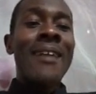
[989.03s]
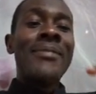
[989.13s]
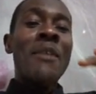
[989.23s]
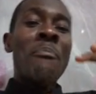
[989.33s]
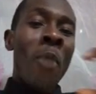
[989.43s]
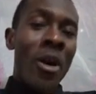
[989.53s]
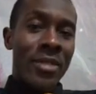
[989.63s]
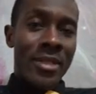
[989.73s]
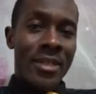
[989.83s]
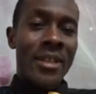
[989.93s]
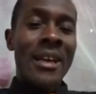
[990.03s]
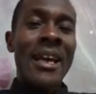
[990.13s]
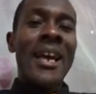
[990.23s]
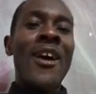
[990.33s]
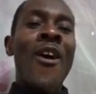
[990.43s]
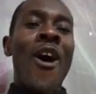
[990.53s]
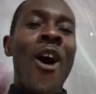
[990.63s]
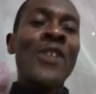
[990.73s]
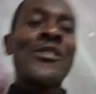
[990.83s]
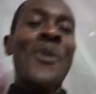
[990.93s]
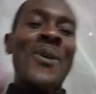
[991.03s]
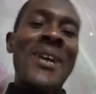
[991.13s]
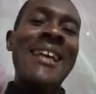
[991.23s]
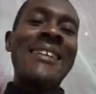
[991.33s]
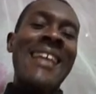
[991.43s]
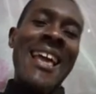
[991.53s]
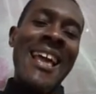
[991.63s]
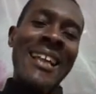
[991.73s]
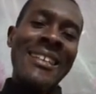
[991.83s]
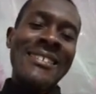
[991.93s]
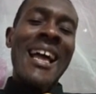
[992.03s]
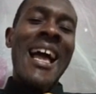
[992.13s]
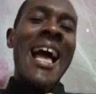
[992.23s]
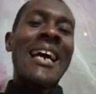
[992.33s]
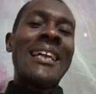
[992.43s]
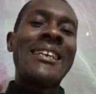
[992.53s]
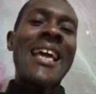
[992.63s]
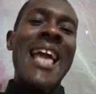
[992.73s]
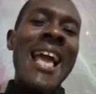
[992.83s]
eggs can be up to 3,000 to 4,000